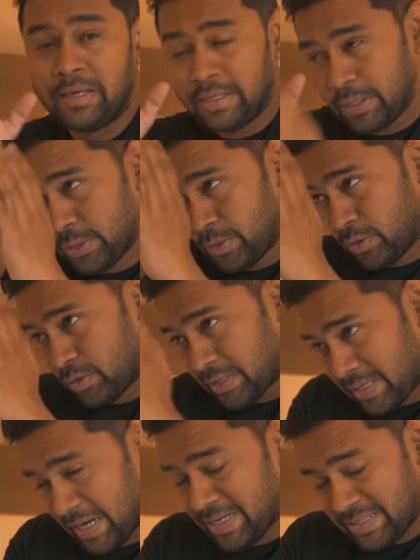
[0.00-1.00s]
you
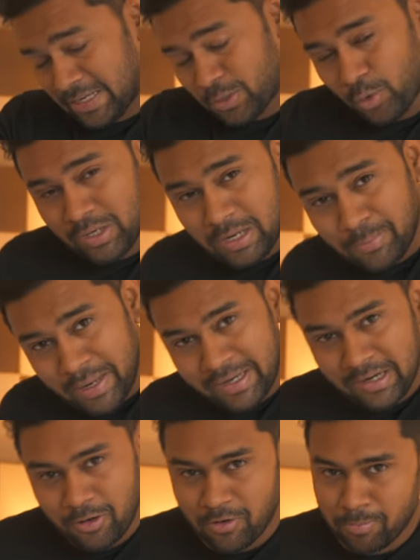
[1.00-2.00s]
get the total
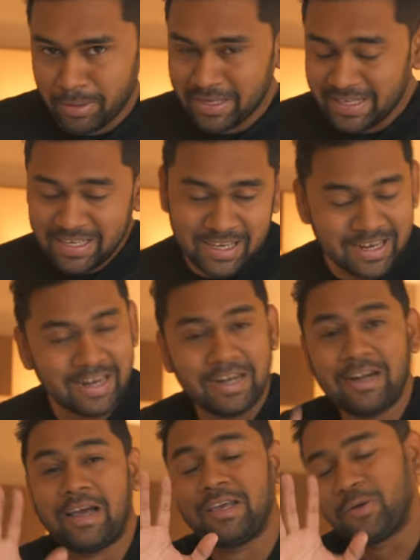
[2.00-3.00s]
breakdown of my gear,
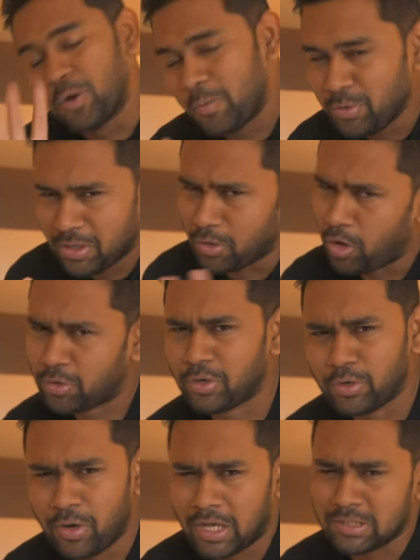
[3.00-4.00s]
and I hope you're not
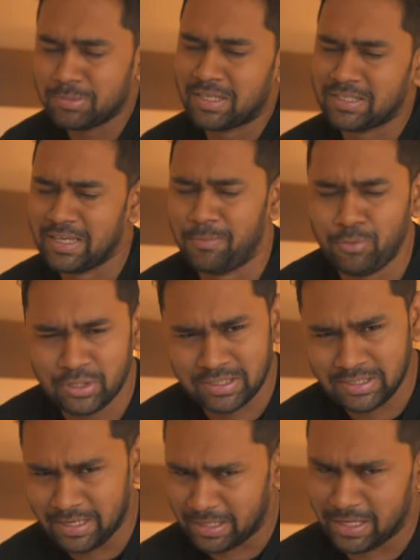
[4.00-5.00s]
going to ask me the same
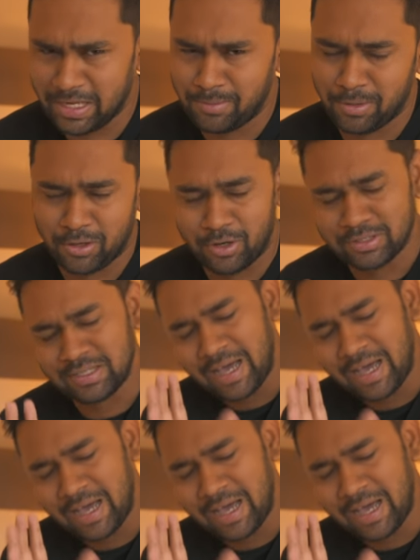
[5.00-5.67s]
question again, because